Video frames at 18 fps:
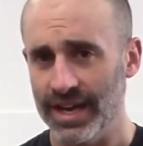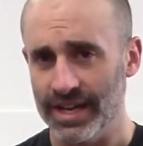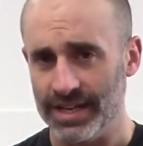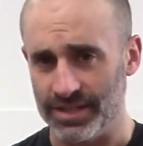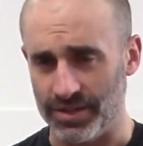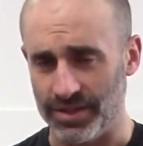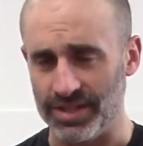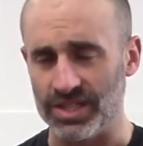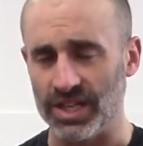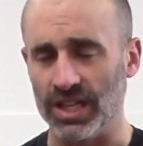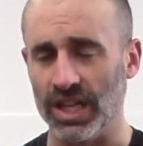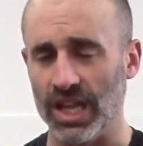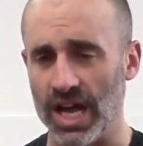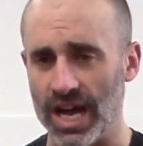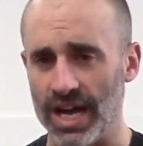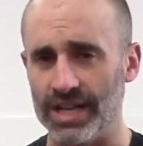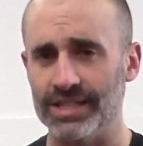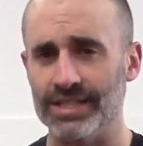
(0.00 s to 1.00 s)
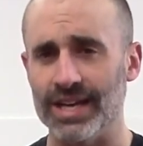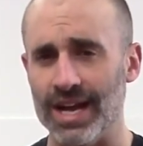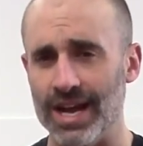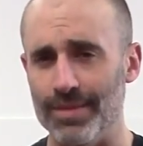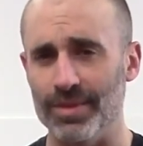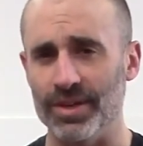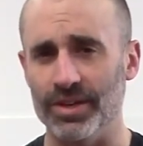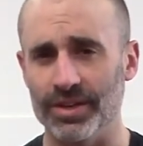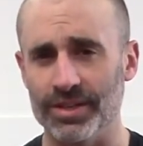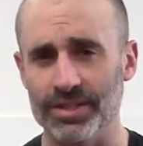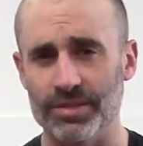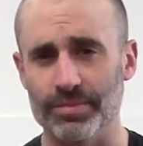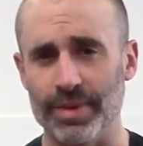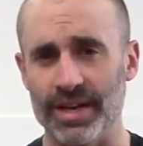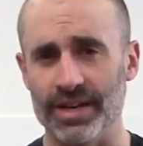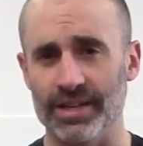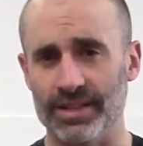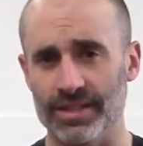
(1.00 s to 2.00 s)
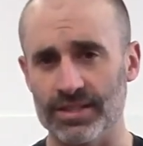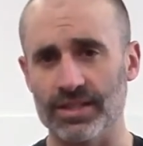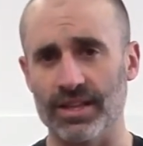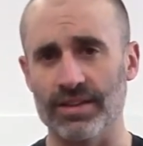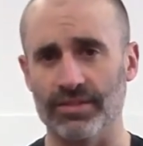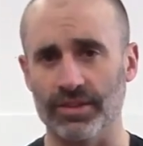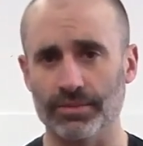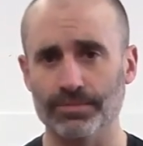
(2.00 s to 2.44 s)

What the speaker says: So there's a lot of time that you can spend at this level.